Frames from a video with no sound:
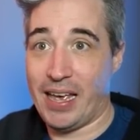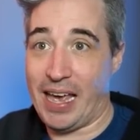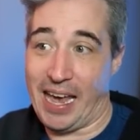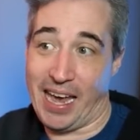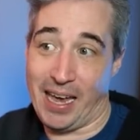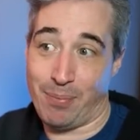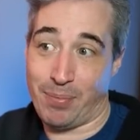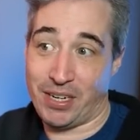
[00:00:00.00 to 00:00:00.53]

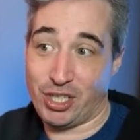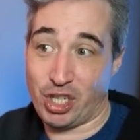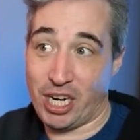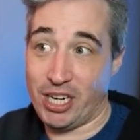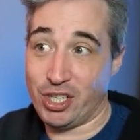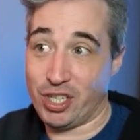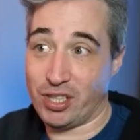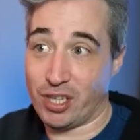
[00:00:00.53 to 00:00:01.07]
And by
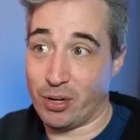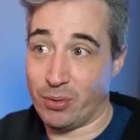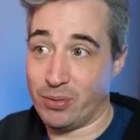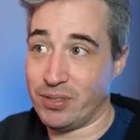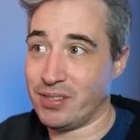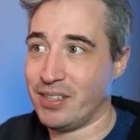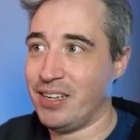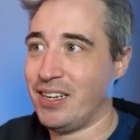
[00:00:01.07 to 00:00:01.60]
changing
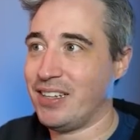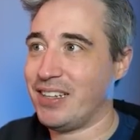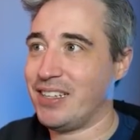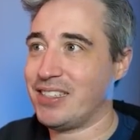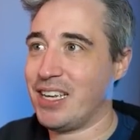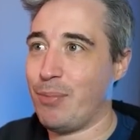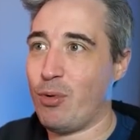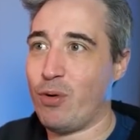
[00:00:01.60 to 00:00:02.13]
those,
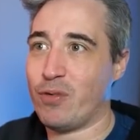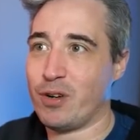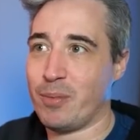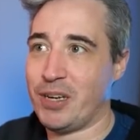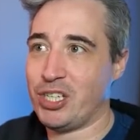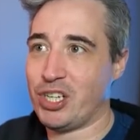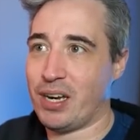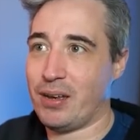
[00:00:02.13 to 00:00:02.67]
Let's come over to
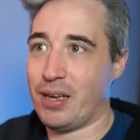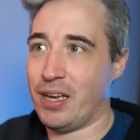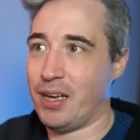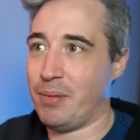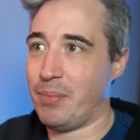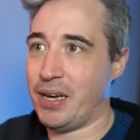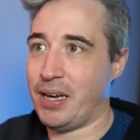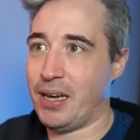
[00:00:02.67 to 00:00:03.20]
my, uh,
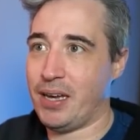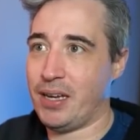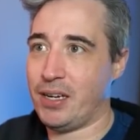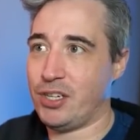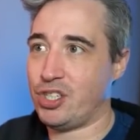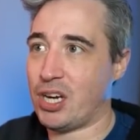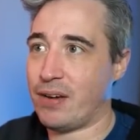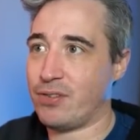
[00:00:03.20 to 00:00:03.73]
my
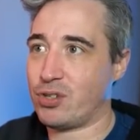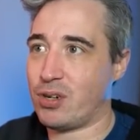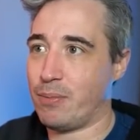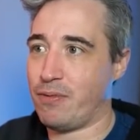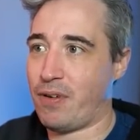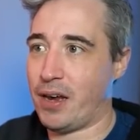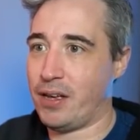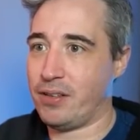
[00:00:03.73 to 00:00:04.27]
JavaScript
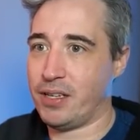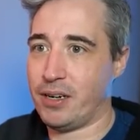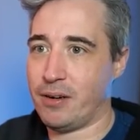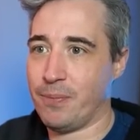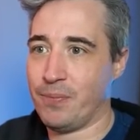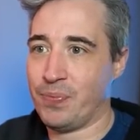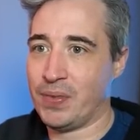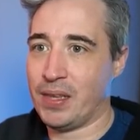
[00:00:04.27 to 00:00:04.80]
file
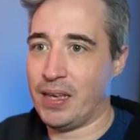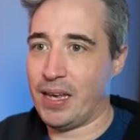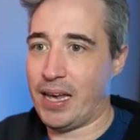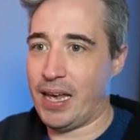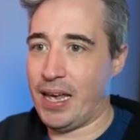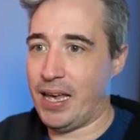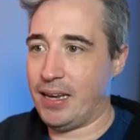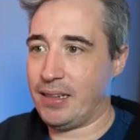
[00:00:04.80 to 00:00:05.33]
here
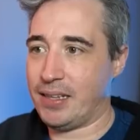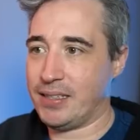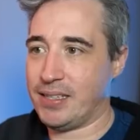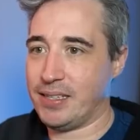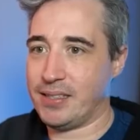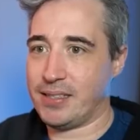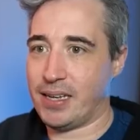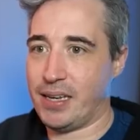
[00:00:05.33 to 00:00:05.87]
and let's
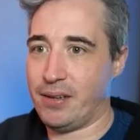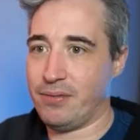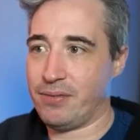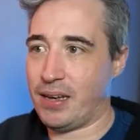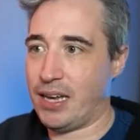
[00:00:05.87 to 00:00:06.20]
hit save.